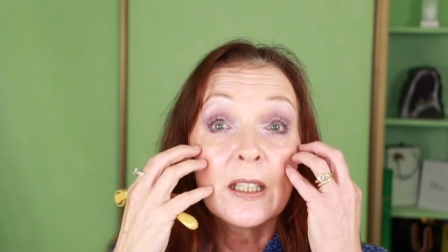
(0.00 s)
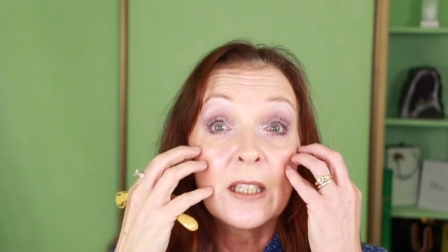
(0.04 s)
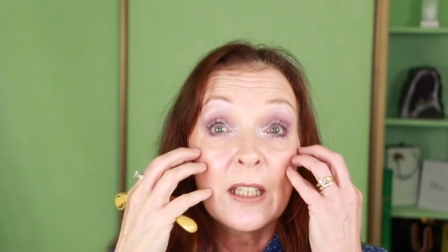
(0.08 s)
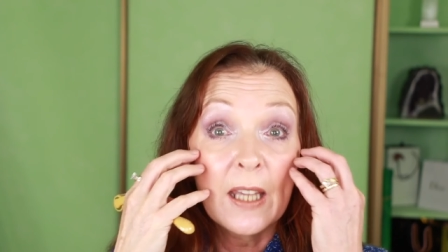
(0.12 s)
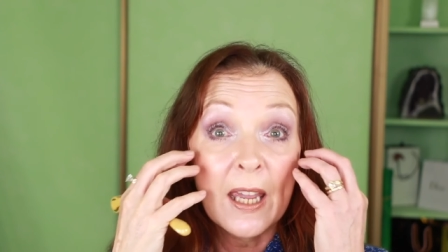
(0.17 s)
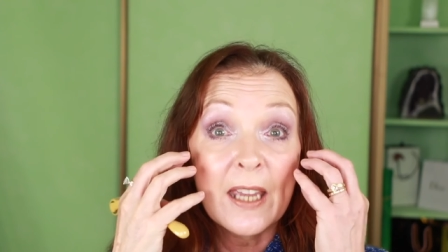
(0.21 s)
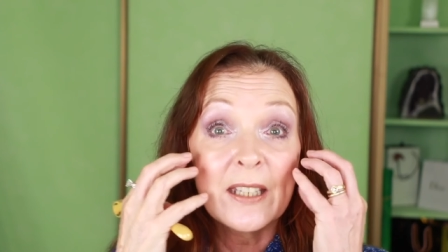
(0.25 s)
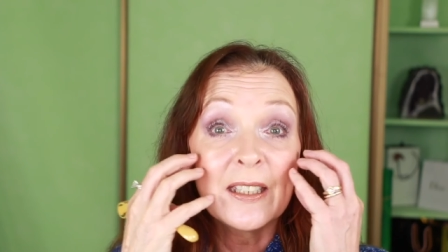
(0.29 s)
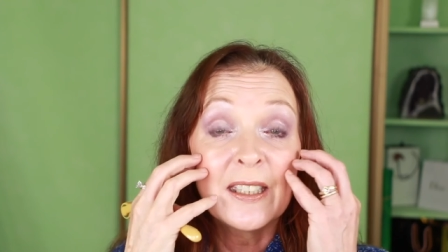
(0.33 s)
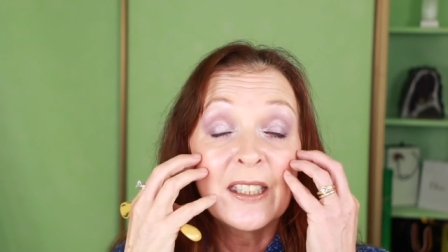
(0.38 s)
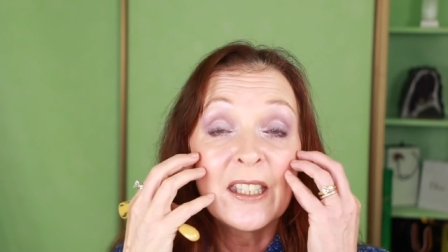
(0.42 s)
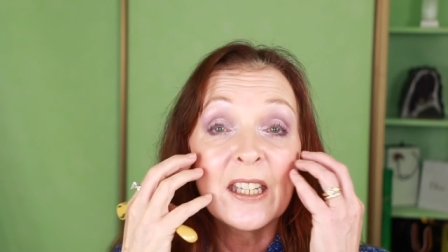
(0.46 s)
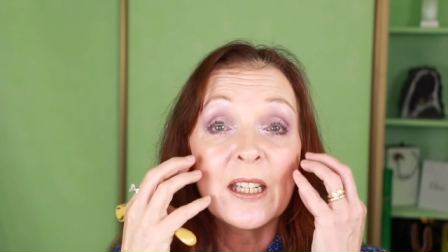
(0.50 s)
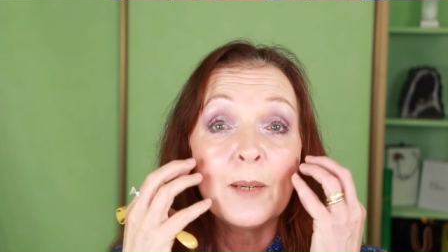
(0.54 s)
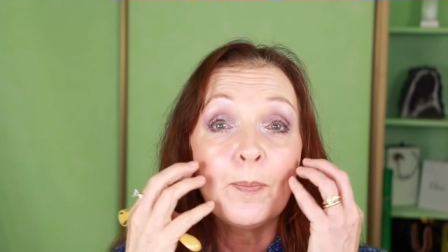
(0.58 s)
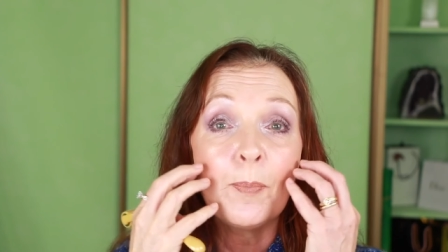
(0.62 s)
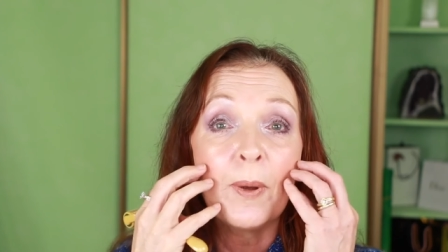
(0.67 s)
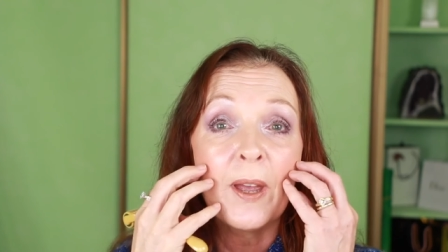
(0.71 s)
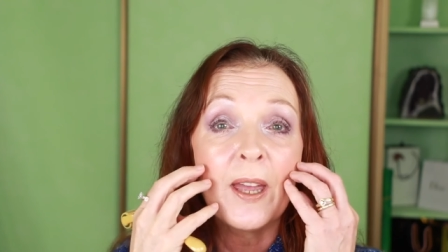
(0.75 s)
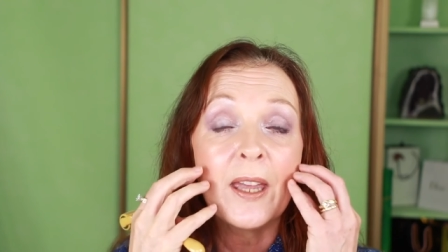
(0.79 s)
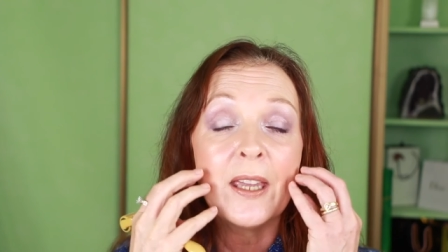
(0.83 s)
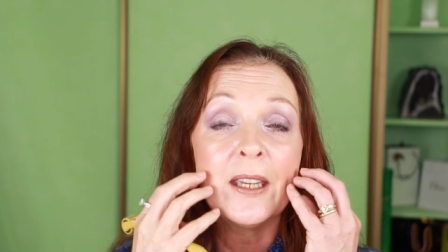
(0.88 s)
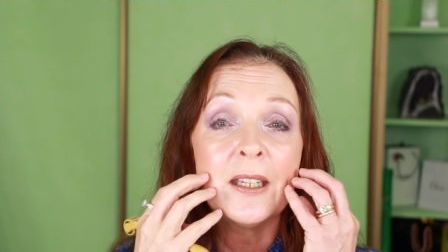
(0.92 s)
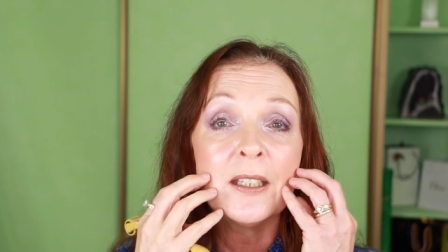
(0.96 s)
get
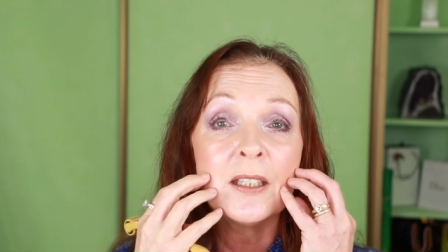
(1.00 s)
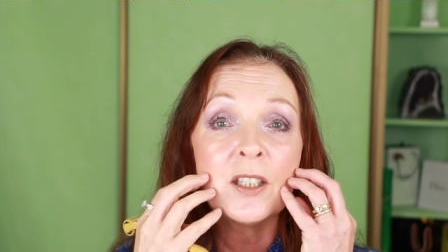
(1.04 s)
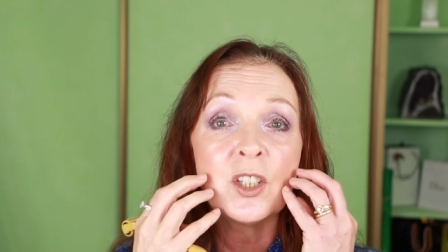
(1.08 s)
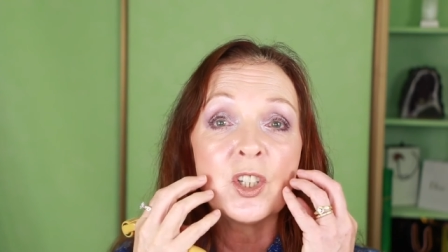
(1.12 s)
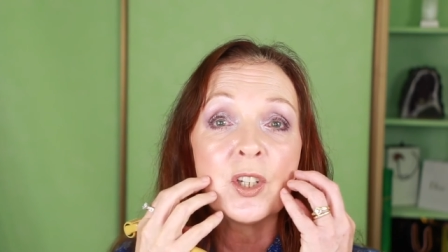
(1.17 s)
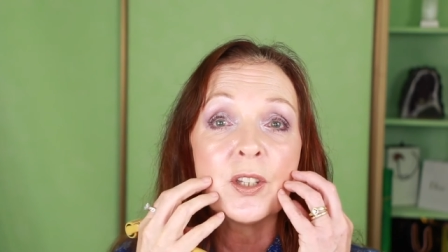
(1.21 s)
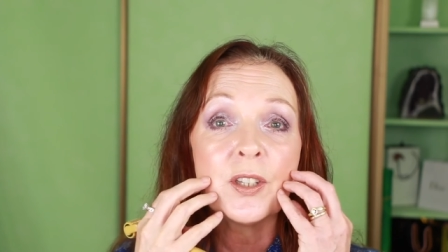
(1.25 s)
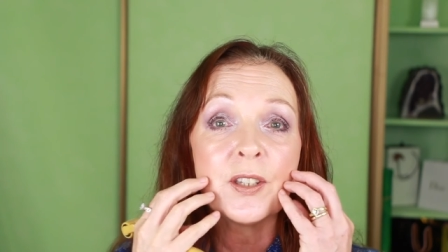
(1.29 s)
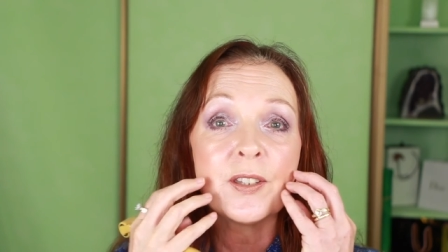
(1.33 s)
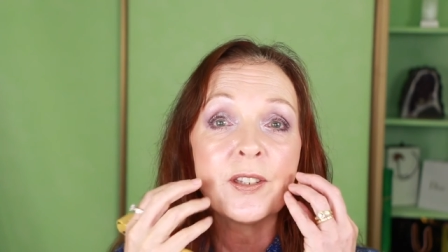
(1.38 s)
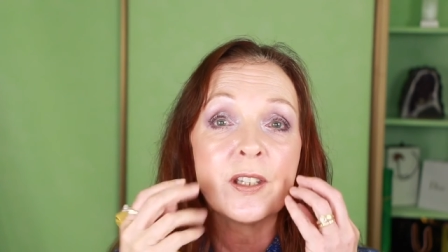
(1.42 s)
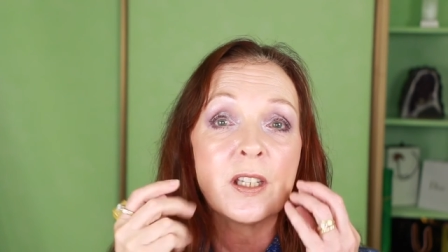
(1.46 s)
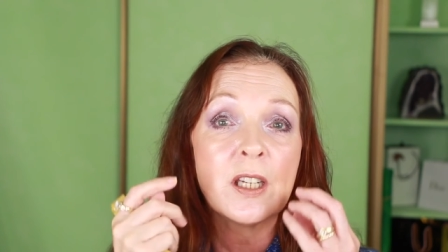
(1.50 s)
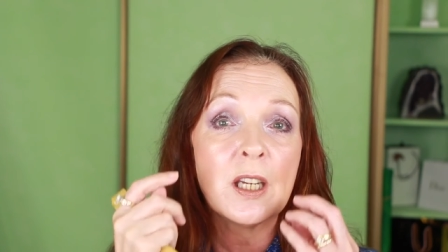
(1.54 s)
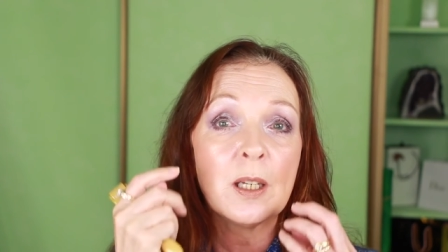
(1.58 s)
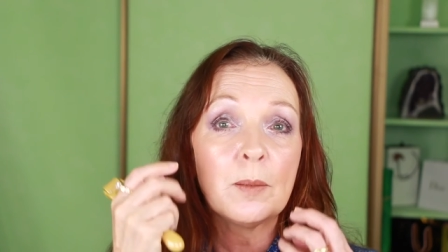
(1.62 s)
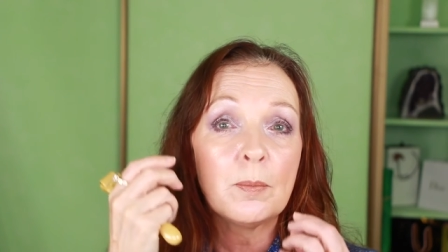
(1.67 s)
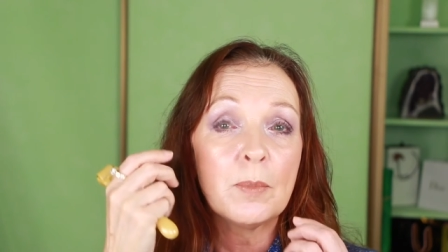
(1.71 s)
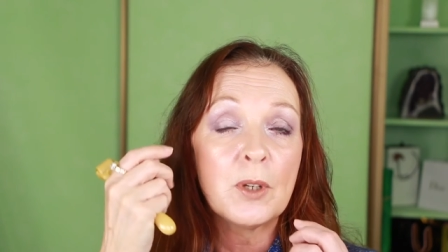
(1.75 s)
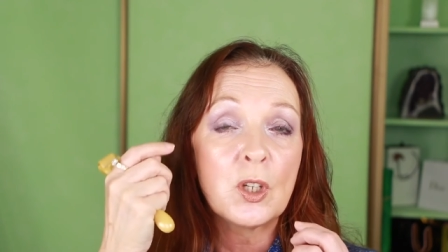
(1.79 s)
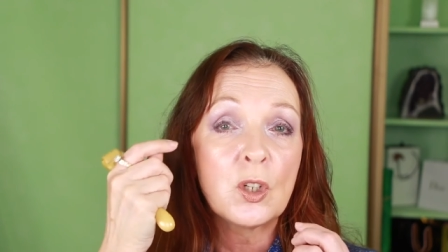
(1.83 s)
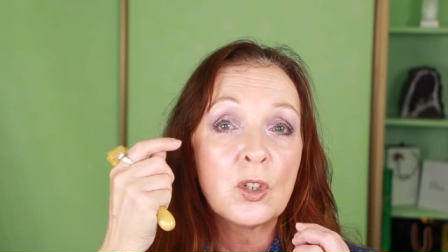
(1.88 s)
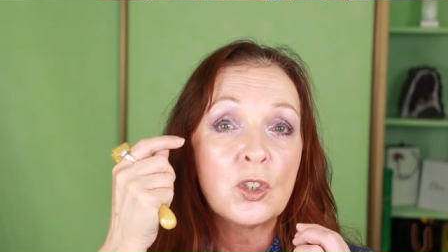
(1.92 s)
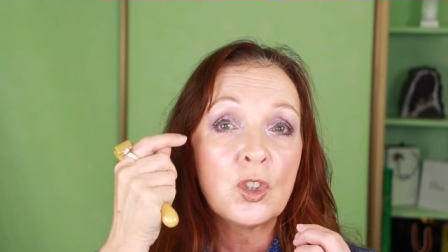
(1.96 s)
deeper into the
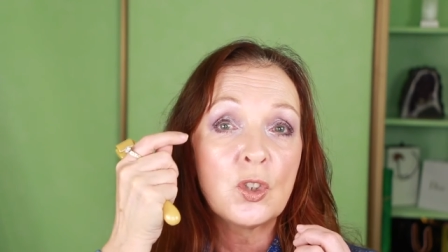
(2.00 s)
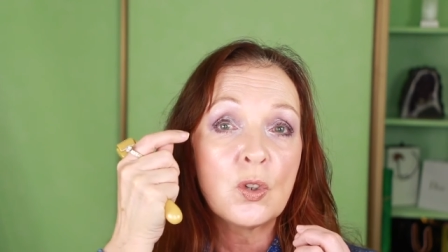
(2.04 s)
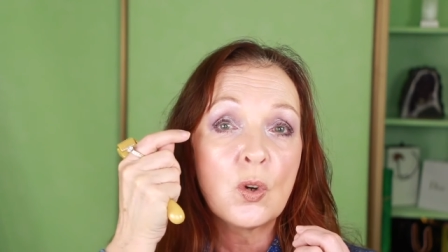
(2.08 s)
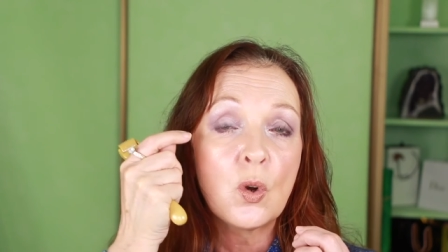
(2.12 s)
skin because